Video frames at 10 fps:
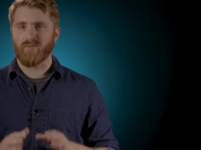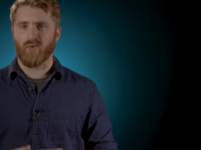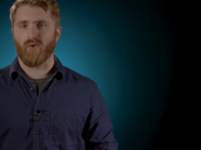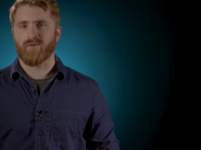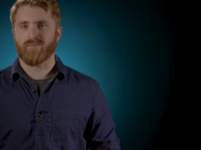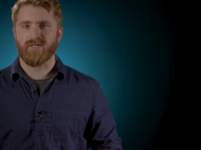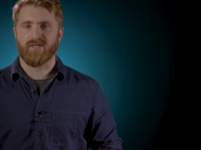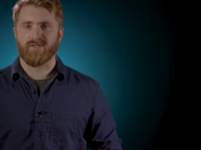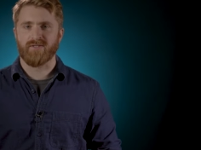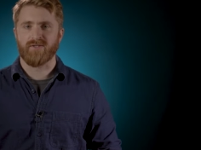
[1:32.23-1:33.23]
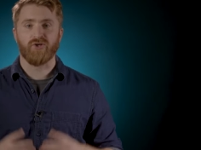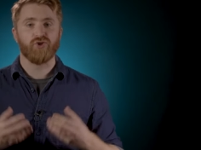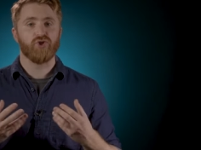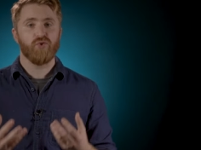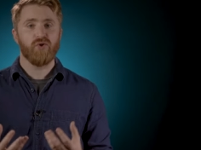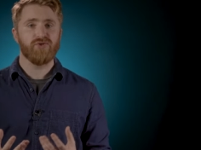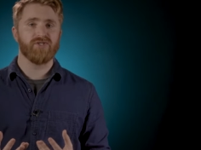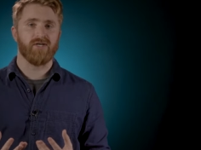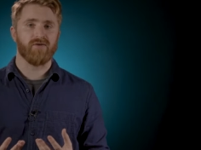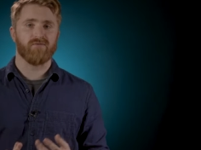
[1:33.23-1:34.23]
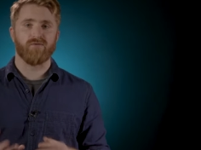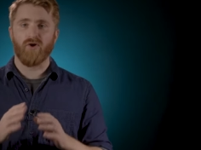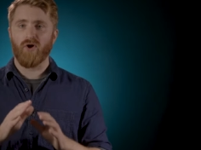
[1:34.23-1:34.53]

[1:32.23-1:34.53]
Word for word: important because it's the control center for